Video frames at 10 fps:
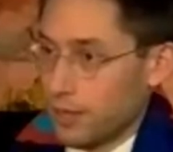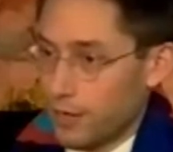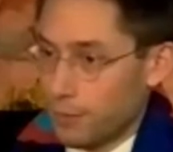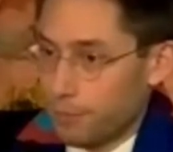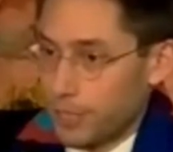
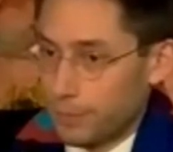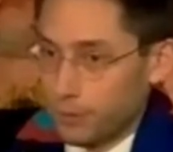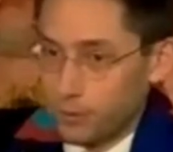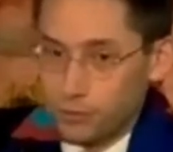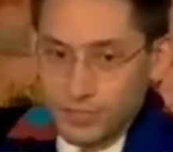are people
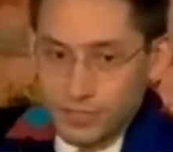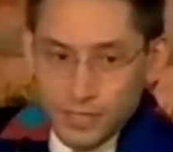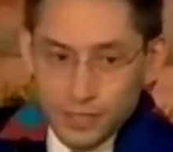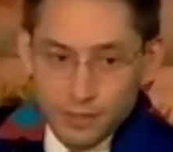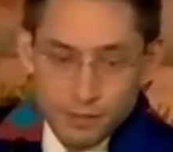who
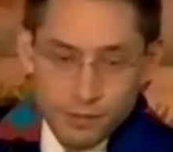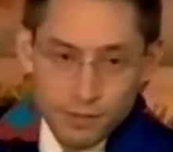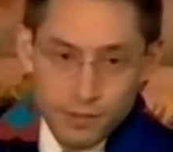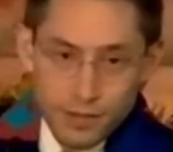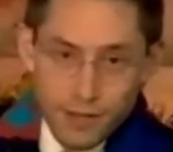see
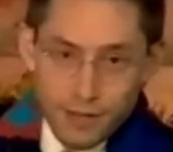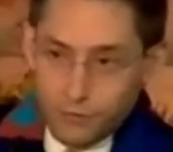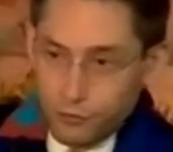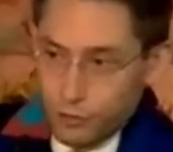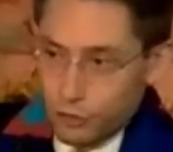that if
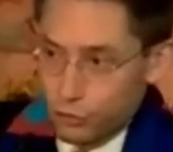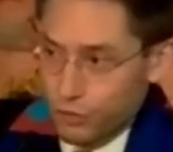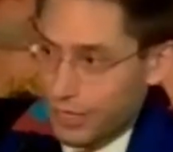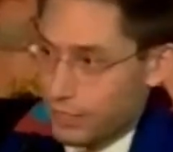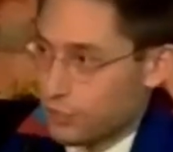you're a
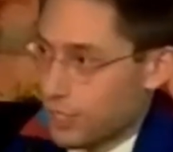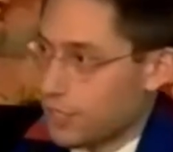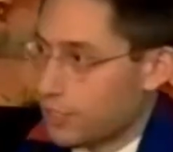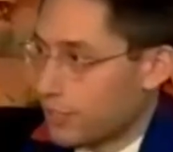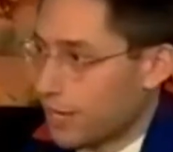
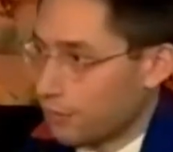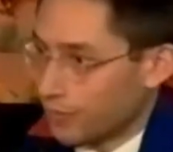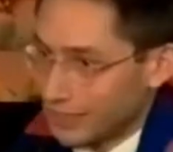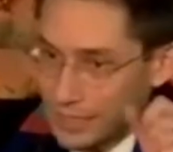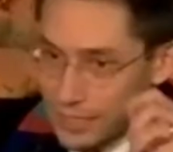transgender and the
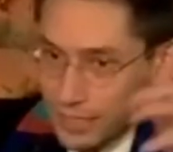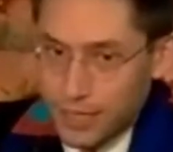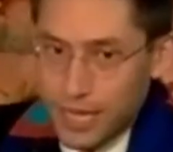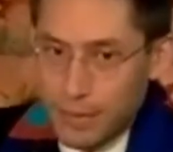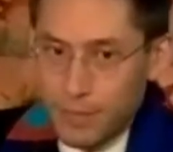leading
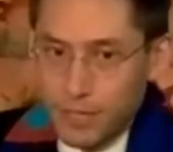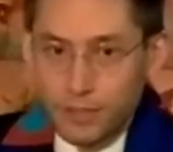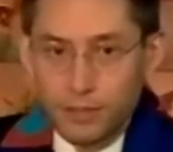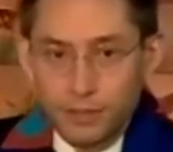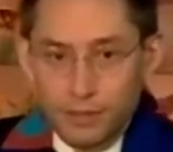comic
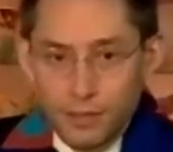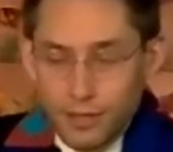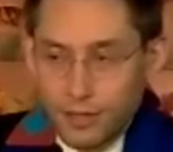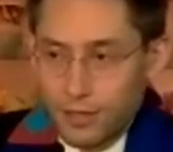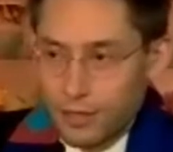
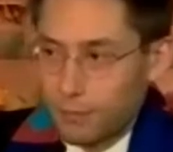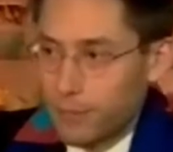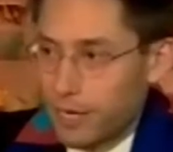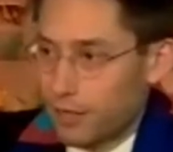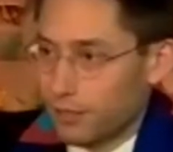in
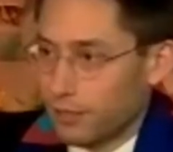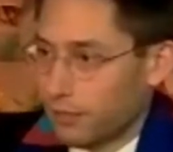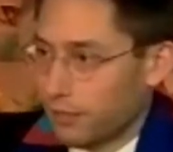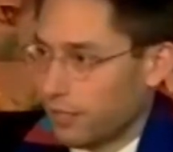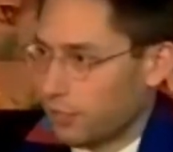America
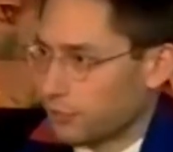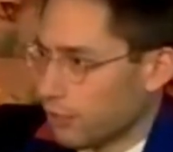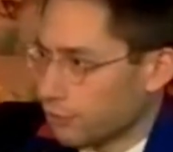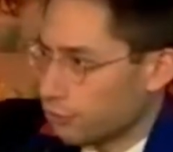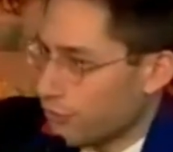
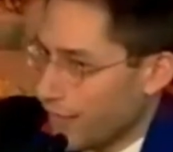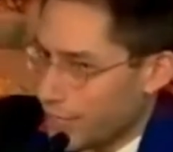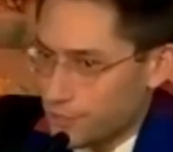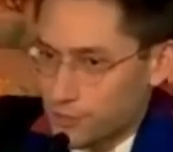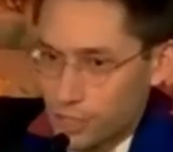insults you, that's
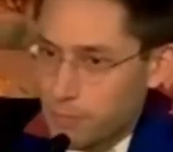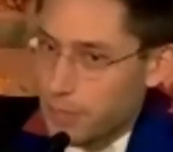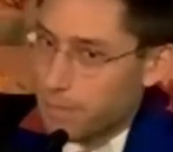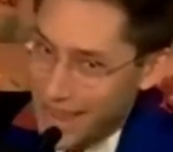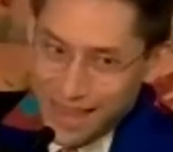going to be
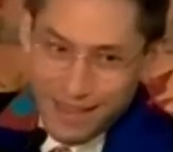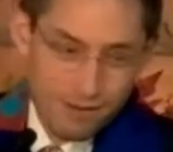bad.